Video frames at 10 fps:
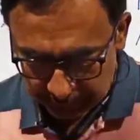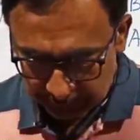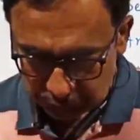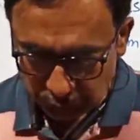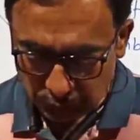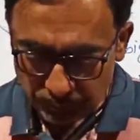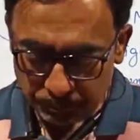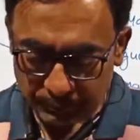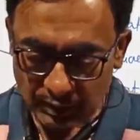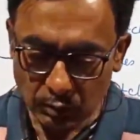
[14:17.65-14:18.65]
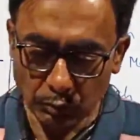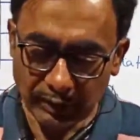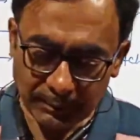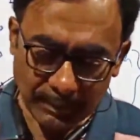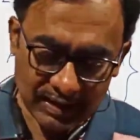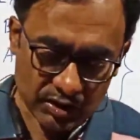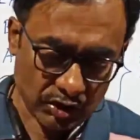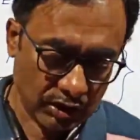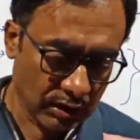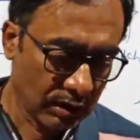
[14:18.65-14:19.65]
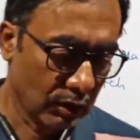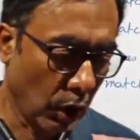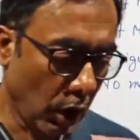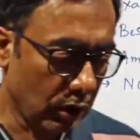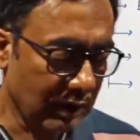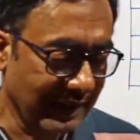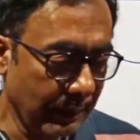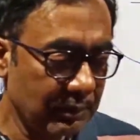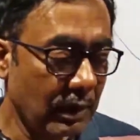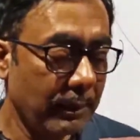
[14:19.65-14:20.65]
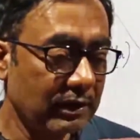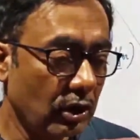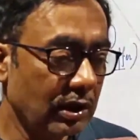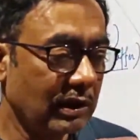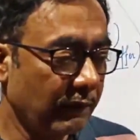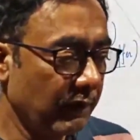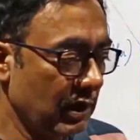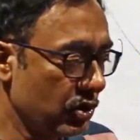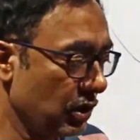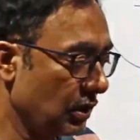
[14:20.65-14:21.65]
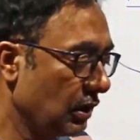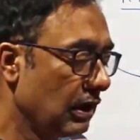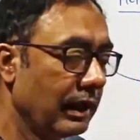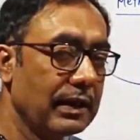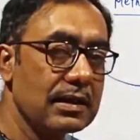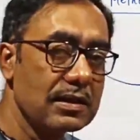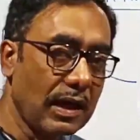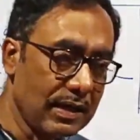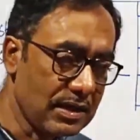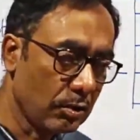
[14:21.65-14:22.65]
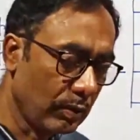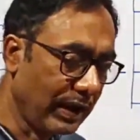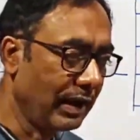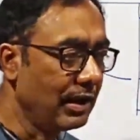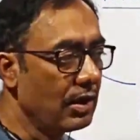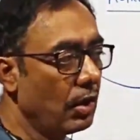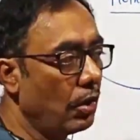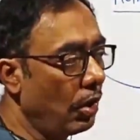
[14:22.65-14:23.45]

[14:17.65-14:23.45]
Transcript: So we must not give the method definition in such a way,